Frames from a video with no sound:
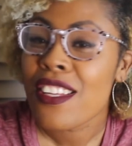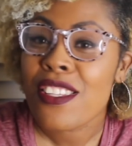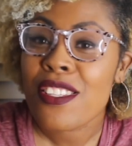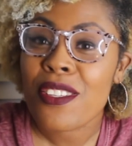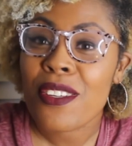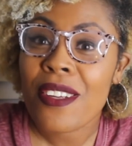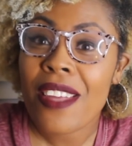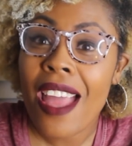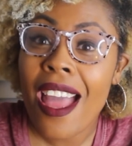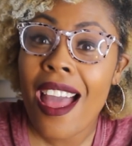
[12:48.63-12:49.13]

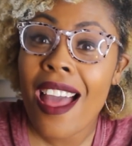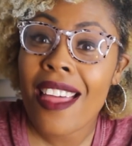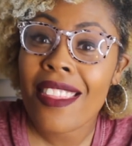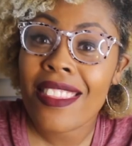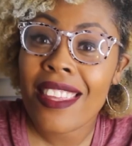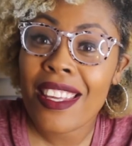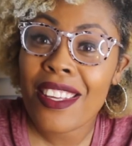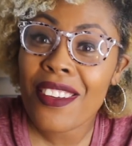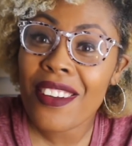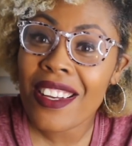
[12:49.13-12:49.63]
So yeah,
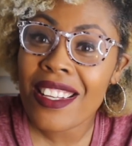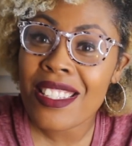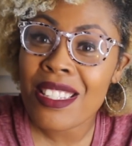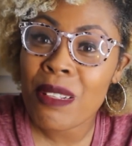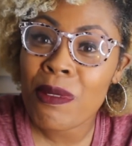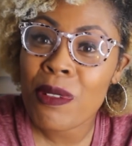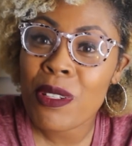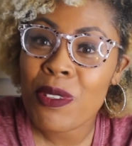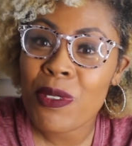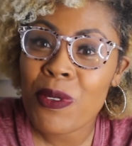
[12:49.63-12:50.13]
thank you guys
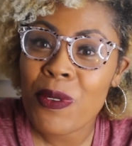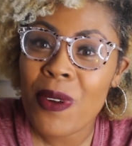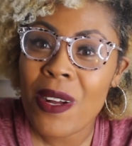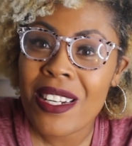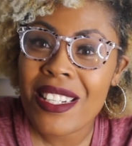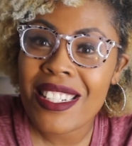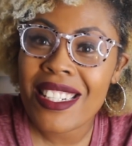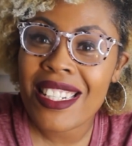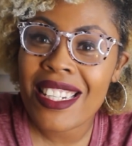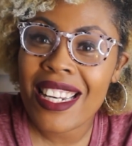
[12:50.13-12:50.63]
so much for
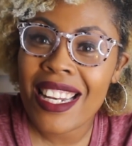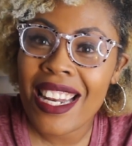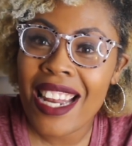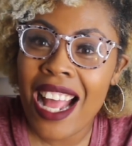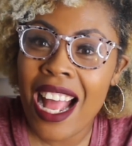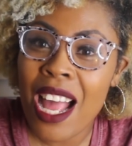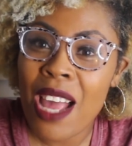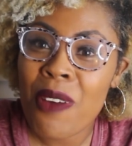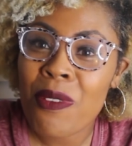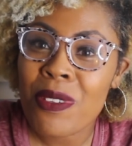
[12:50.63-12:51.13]
watching, and
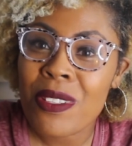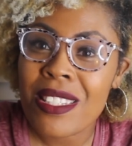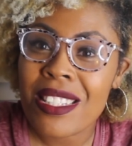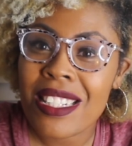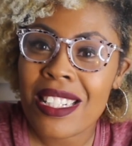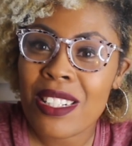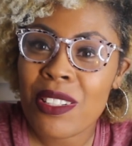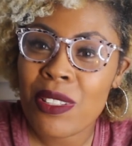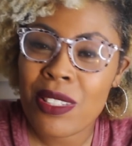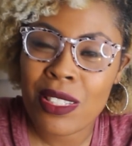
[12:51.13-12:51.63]
I will
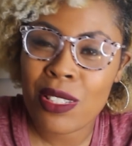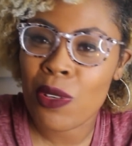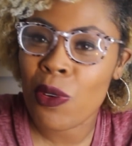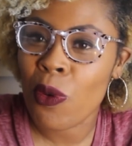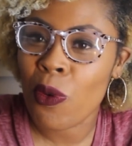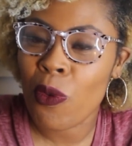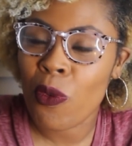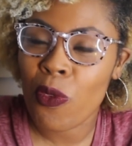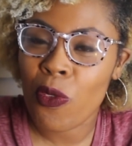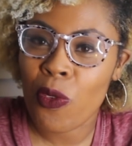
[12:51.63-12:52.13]
see you
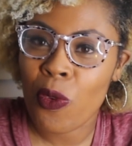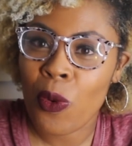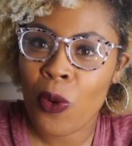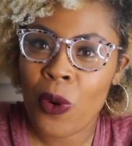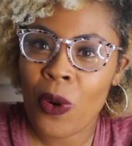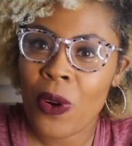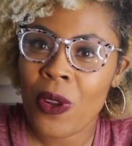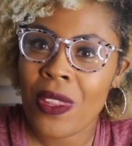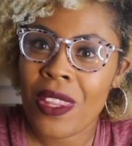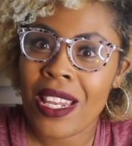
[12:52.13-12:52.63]
soon
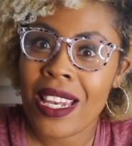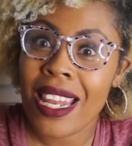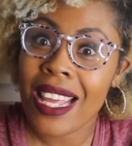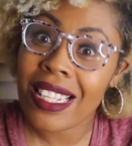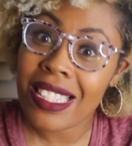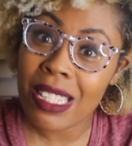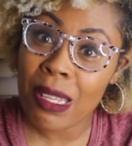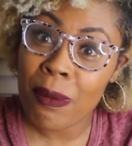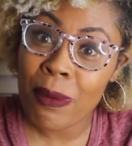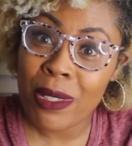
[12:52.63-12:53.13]
for the
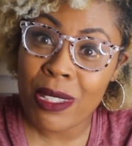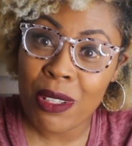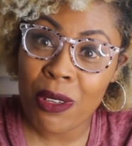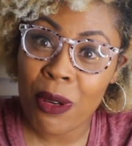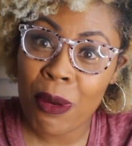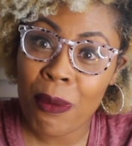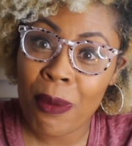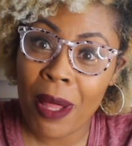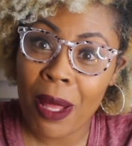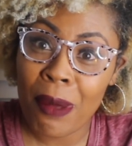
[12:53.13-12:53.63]
next
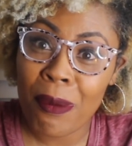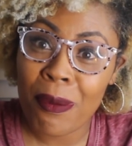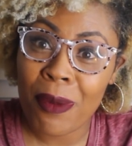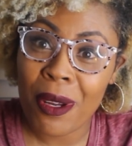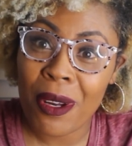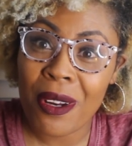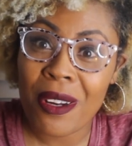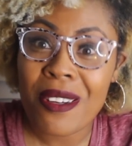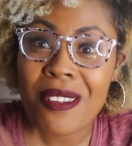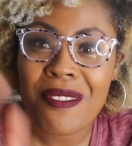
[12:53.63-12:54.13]
episode of Black
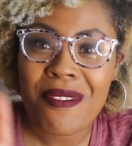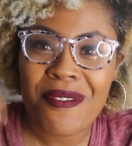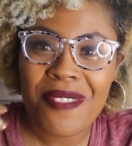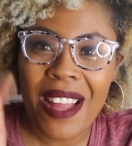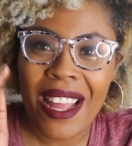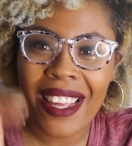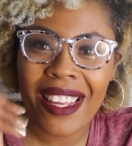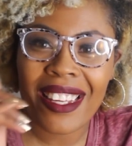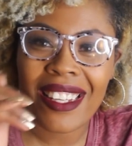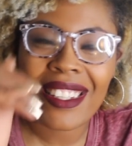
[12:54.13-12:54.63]
Mirror.
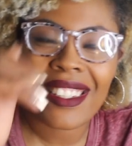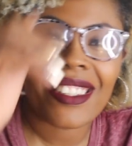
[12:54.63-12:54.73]
Bye.